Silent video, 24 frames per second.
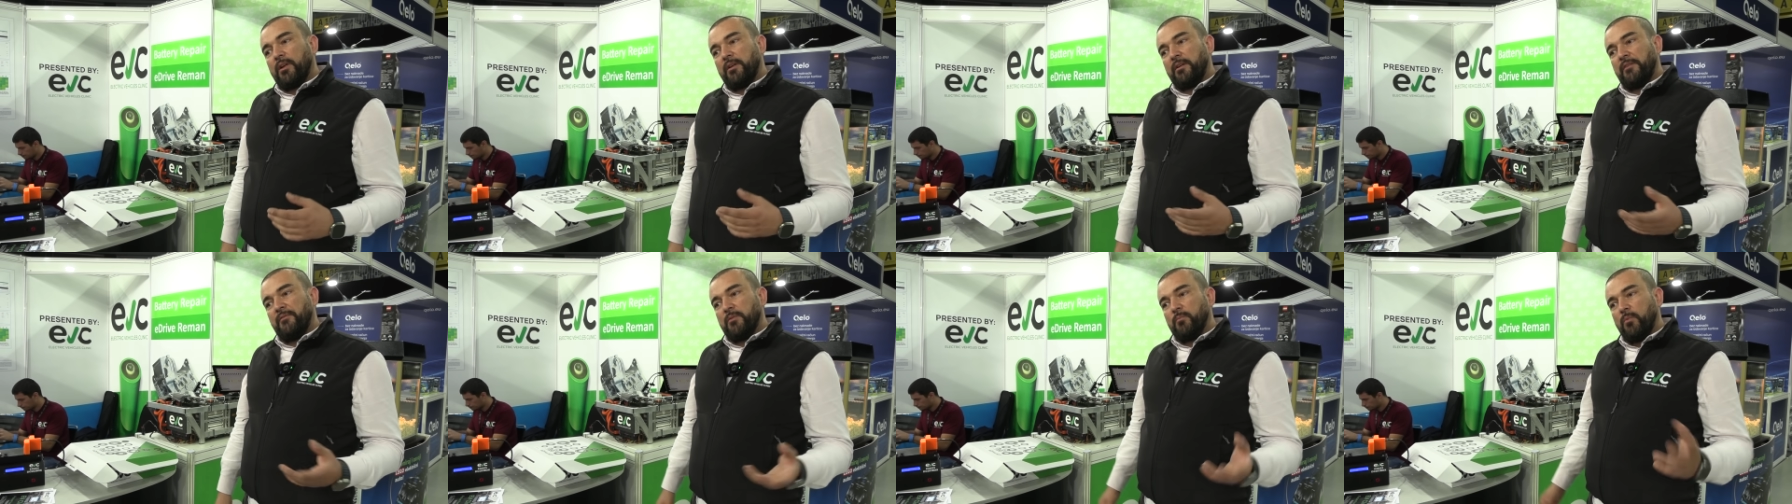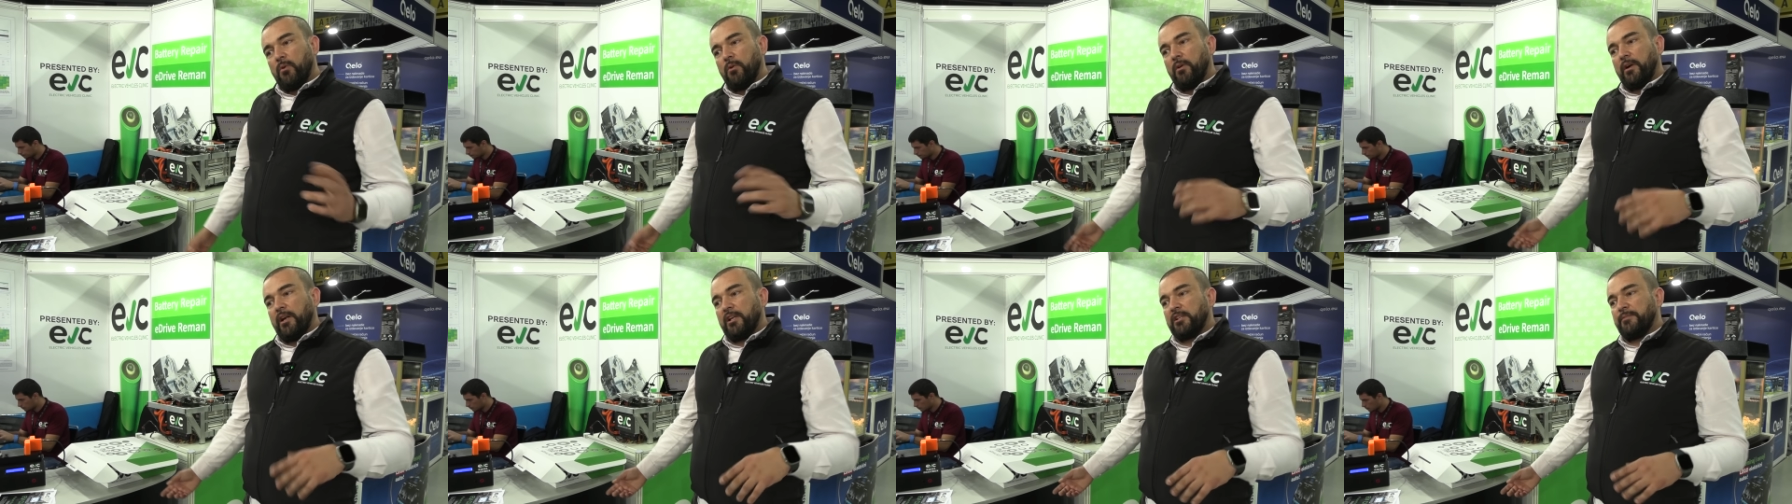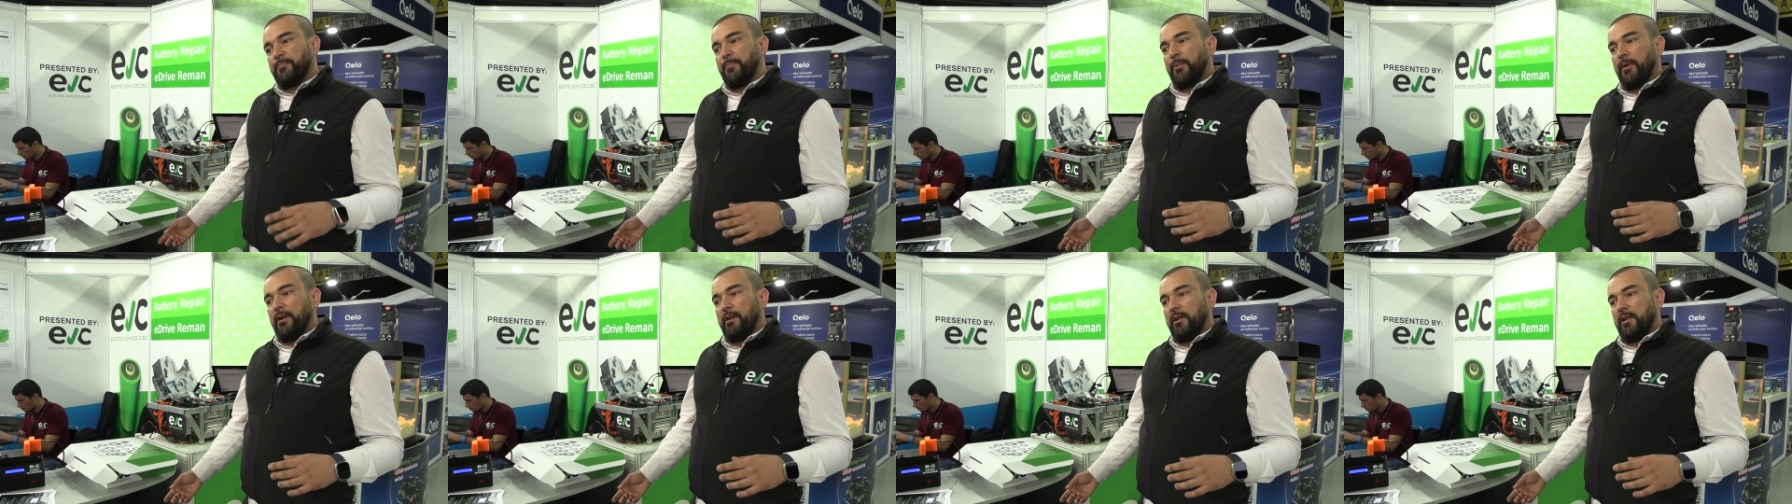even more
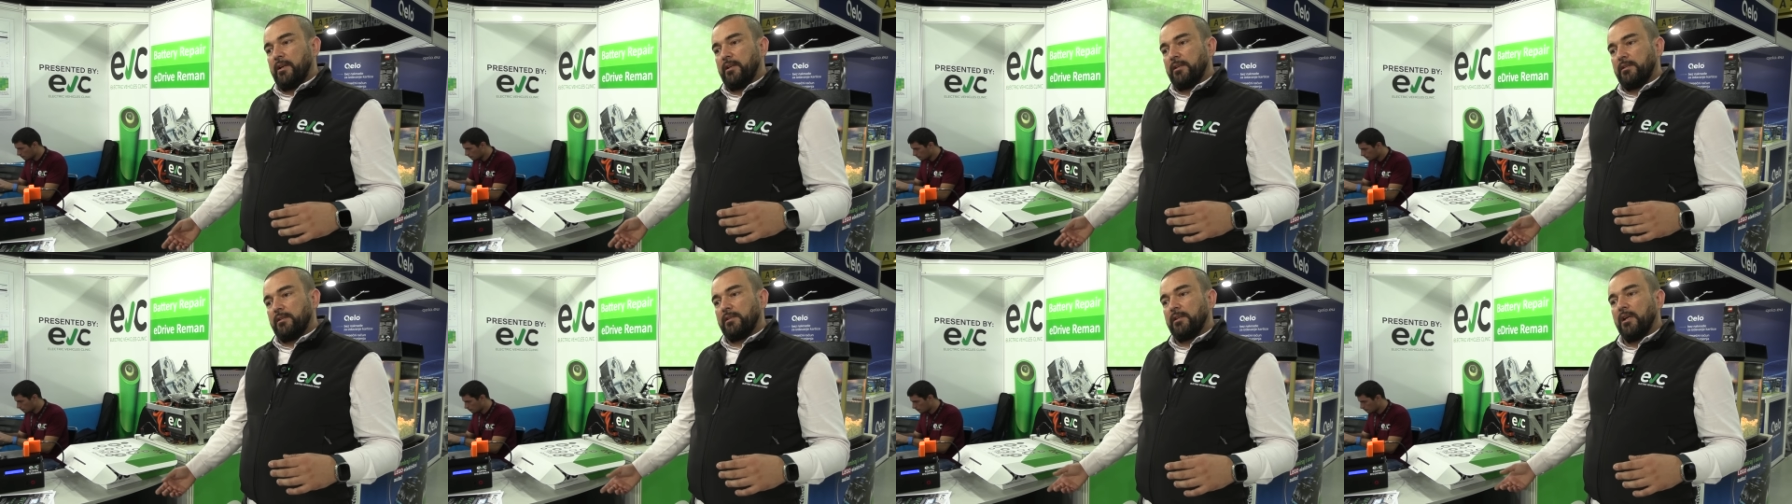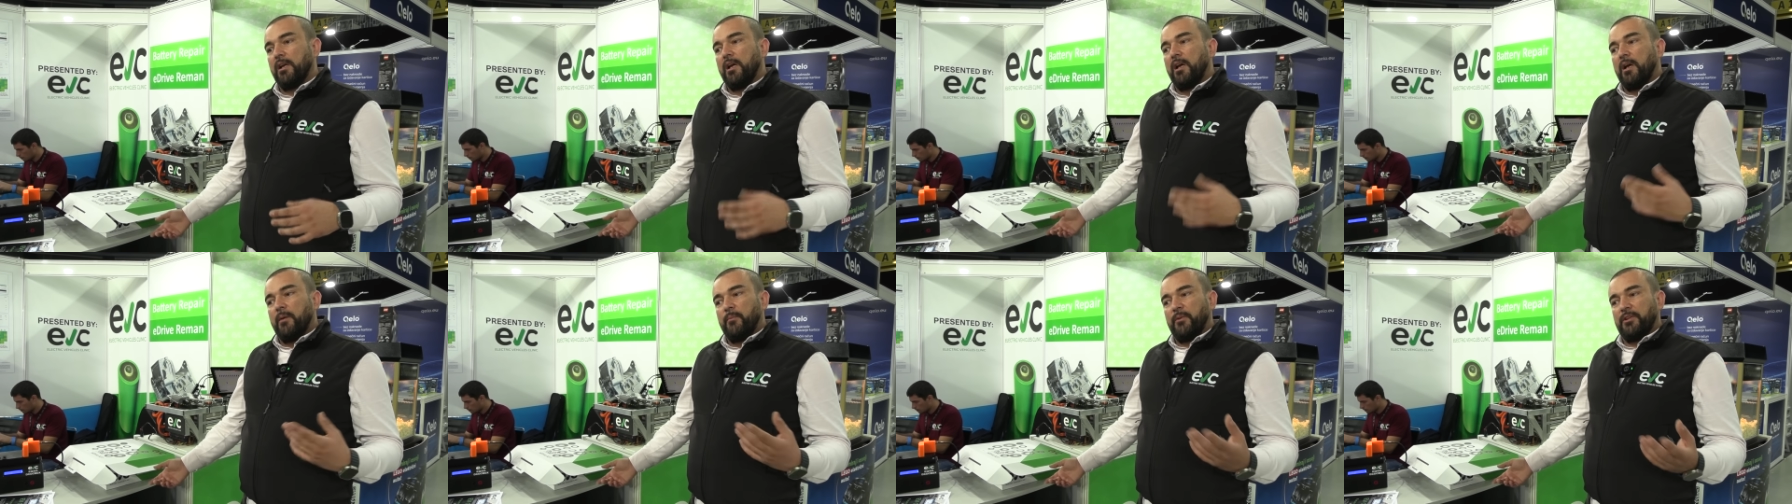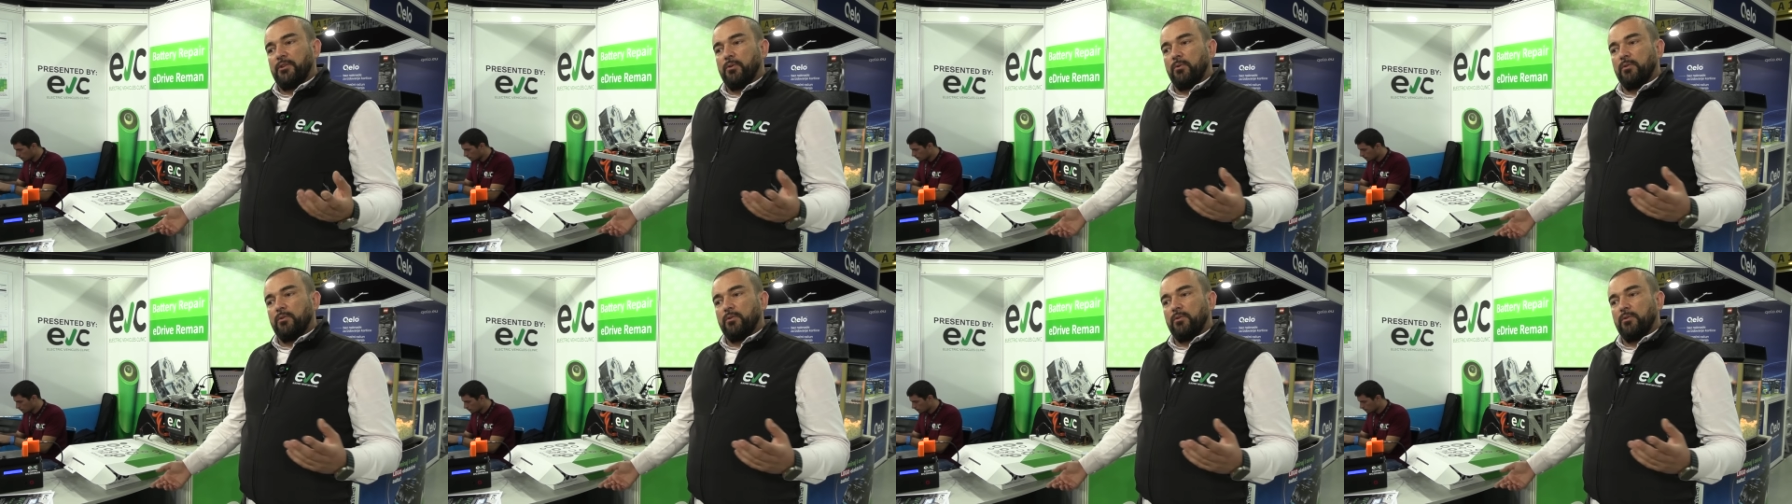experience with